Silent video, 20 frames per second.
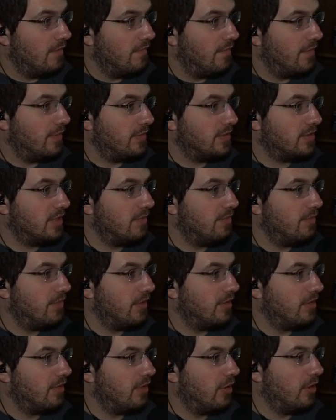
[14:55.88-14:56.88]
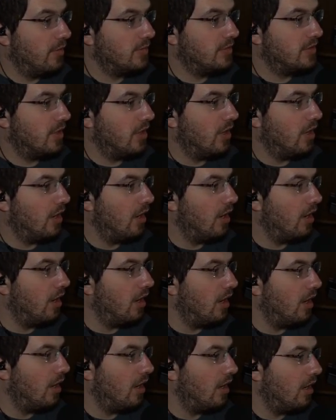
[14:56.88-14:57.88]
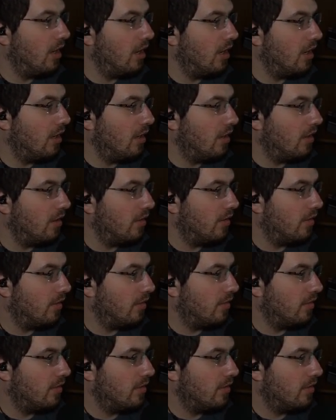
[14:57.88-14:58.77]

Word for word: Villagers can build their homes. oh.